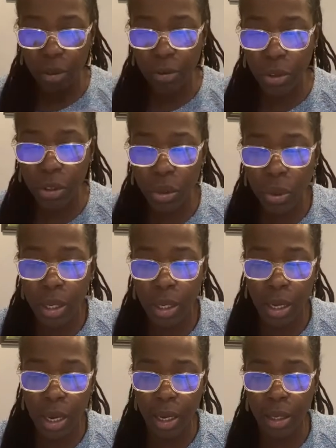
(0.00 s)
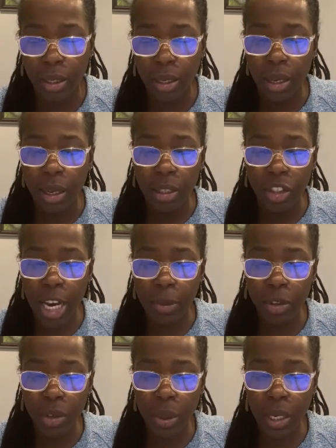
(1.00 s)
Verse 29,
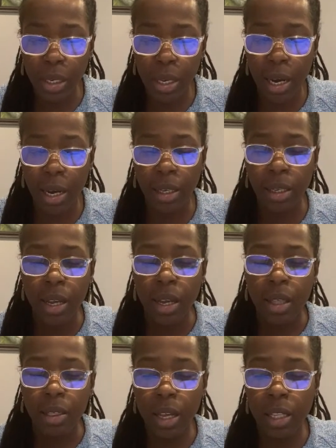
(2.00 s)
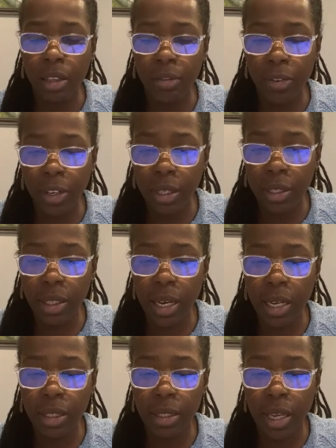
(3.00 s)
chapter 29. Then the
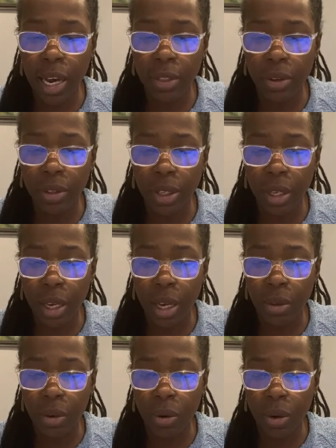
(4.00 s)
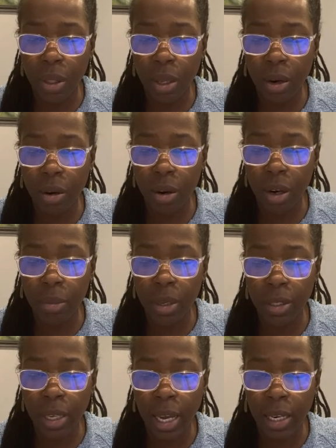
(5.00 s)
Philistines gathered together all their
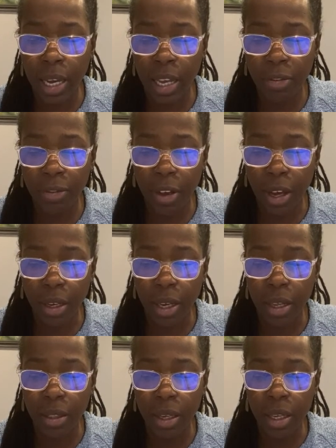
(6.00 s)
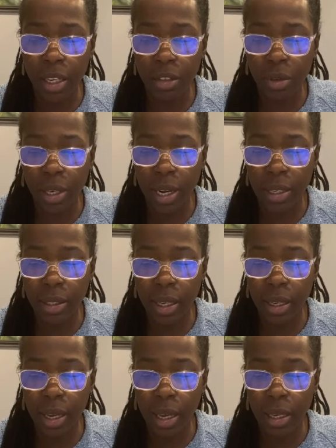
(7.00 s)
armies at Aphek, and the Israelites
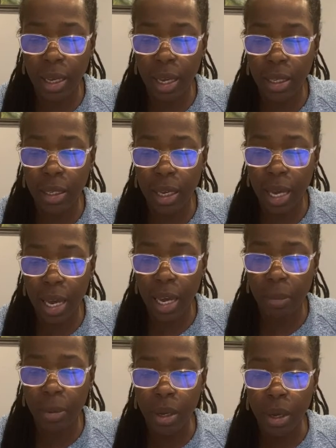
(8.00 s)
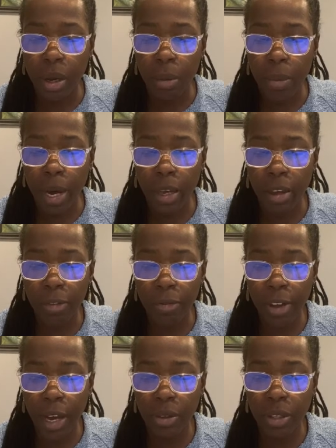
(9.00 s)
encamped by a
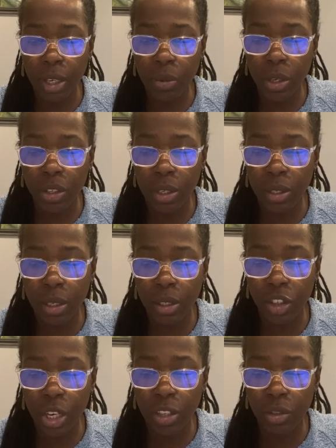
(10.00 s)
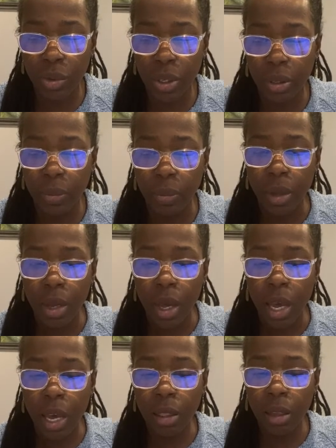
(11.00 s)
fountain which is in Jezreel.
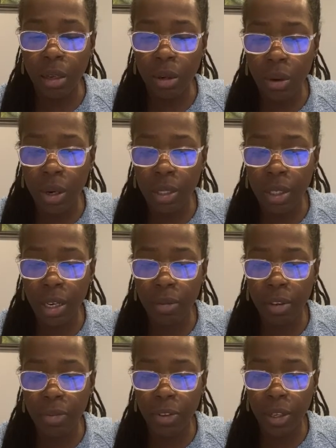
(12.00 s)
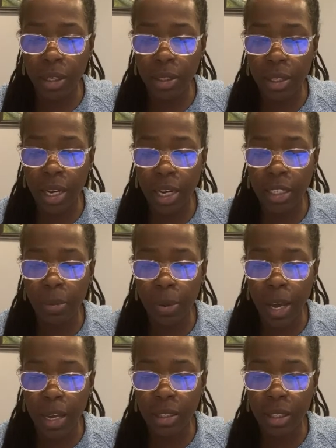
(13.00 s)
And the lords of the Philistines
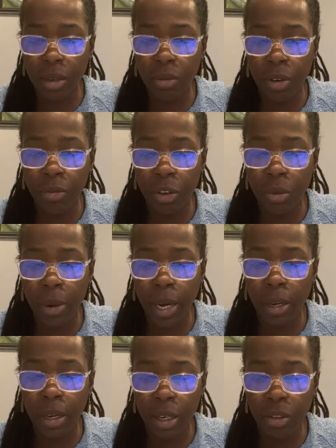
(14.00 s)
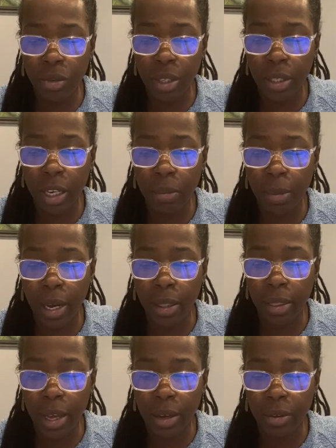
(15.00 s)
passed in review by hundreds and by
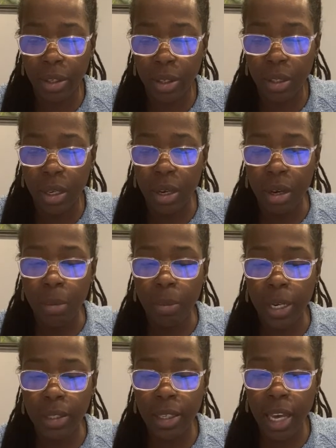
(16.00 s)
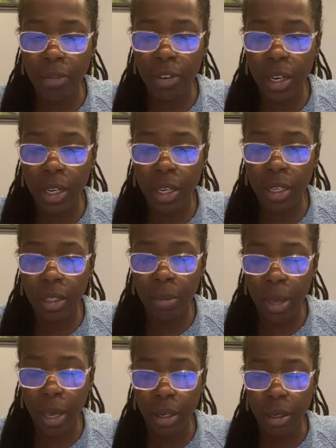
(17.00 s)
thousands. But David and his
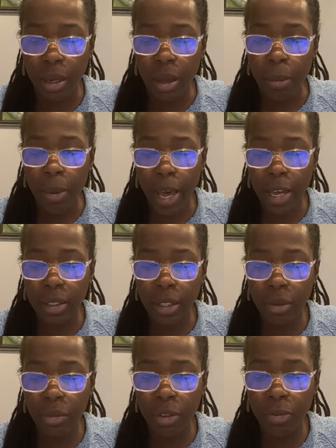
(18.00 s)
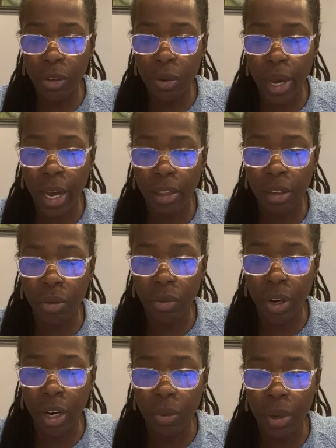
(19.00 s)
men passed in review at the
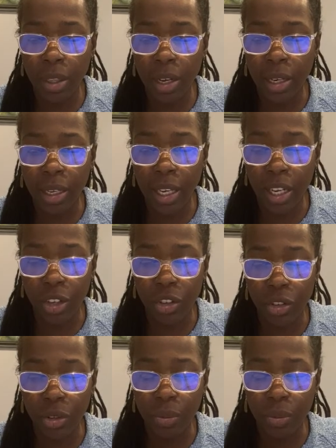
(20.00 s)
rear with Achish.